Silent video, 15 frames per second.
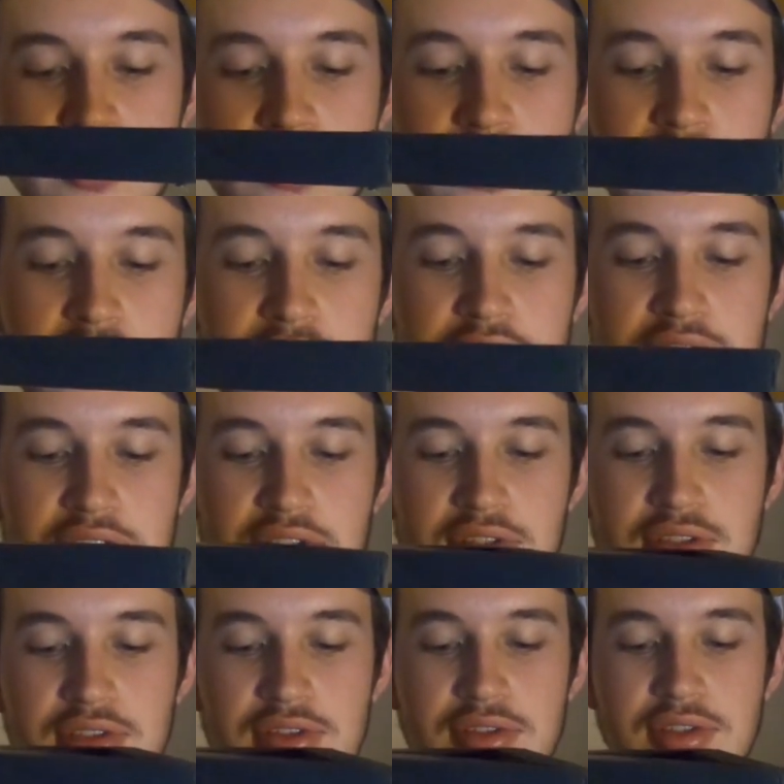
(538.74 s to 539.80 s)
You can't see
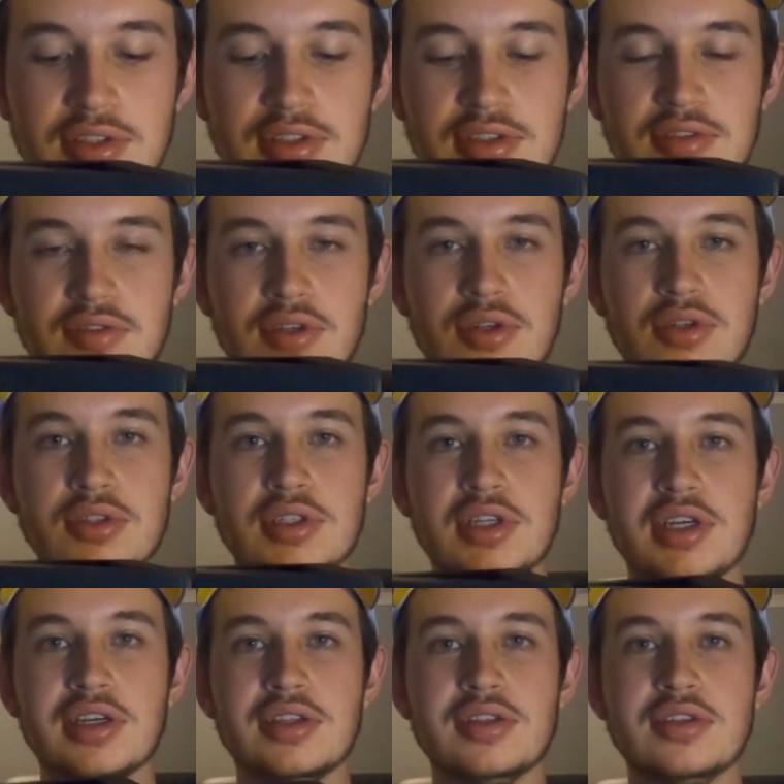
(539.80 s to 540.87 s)
the strings if I hold it
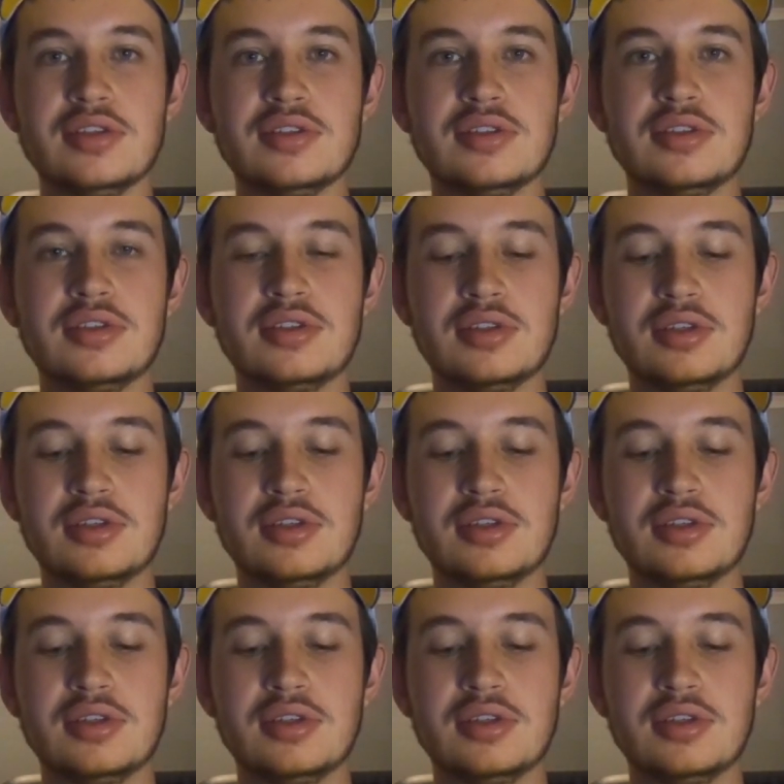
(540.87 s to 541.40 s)
like this.